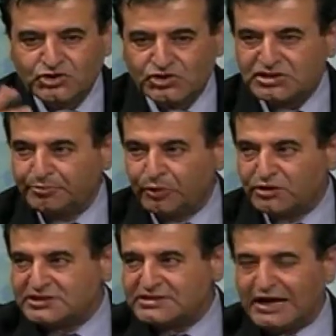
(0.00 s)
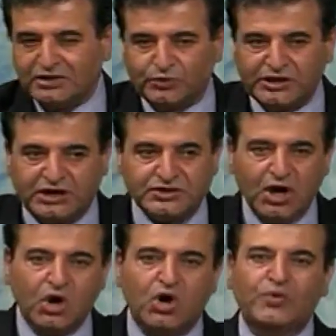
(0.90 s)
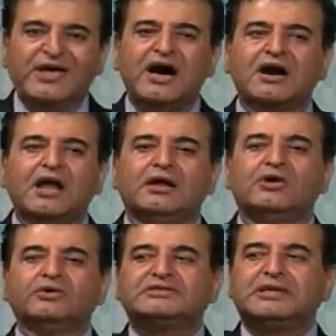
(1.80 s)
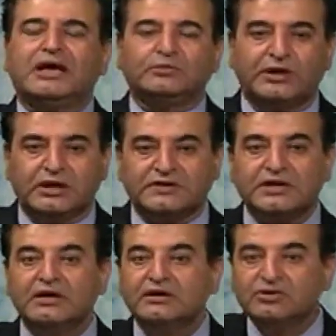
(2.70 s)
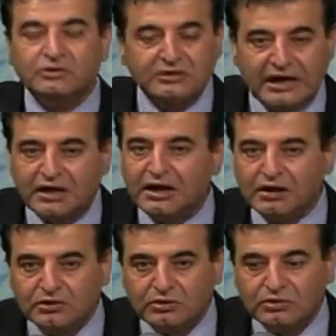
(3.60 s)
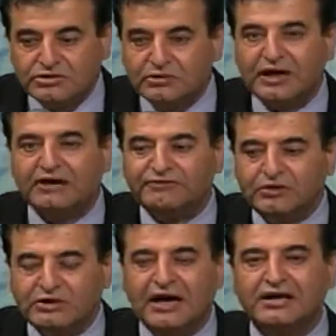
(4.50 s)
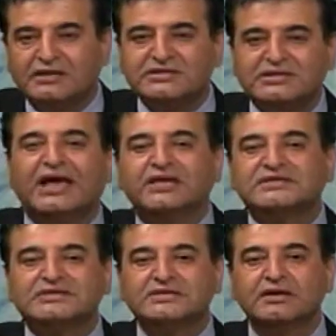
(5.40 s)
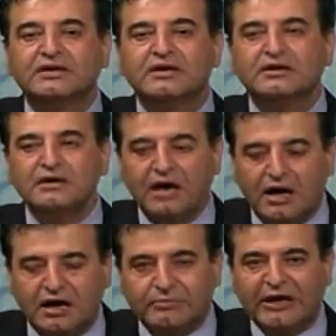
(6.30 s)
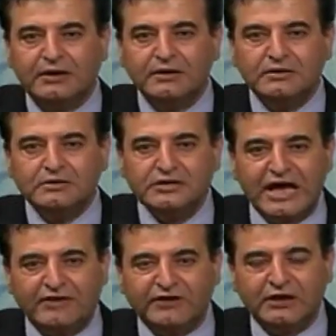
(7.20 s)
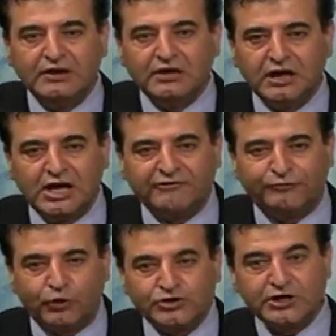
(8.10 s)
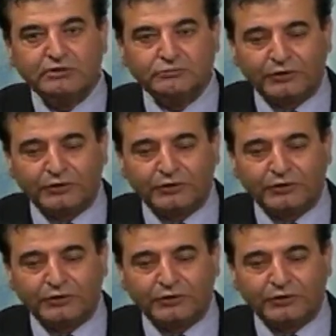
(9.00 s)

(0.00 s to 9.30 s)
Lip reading: Stand with us. Oh, we are alone. Stand with us. You're not alone. You have the United States Army, Navy, Air Force, Marine,